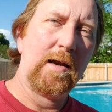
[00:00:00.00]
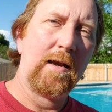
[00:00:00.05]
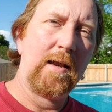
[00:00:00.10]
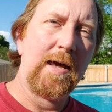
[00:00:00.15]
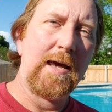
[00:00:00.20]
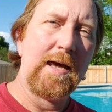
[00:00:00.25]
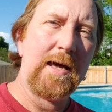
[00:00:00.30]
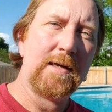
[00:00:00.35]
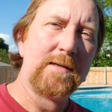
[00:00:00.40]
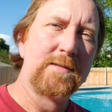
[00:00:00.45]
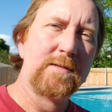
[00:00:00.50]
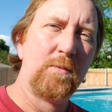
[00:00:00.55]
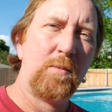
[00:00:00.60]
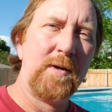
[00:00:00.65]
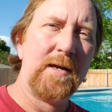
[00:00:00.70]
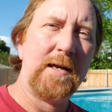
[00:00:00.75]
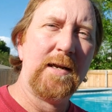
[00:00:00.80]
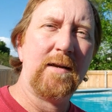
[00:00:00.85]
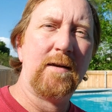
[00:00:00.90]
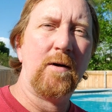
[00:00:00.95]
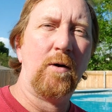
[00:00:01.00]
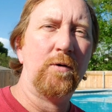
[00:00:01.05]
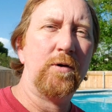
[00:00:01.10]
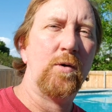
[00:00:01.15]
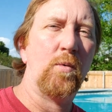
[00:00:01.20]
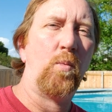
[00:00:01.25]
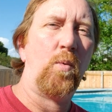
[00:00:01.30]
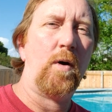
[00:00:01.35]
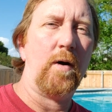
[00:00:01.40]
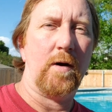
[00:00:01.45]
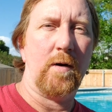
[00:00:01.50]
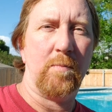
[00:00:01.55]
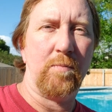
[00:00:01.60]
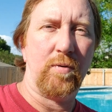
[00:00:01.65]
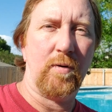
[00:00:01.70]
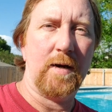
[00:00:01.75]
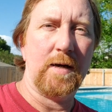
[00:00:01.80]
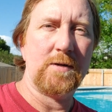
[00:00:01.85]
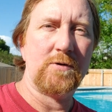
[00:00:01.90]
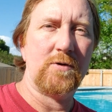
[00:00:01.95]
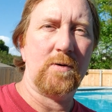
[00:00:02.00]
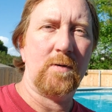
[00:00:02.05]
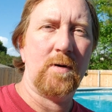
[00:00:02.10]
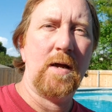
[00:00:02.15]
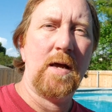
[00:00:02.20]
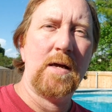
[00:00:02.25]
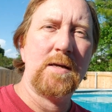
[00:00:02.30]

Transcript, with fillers: And last, we need to know your water pressure.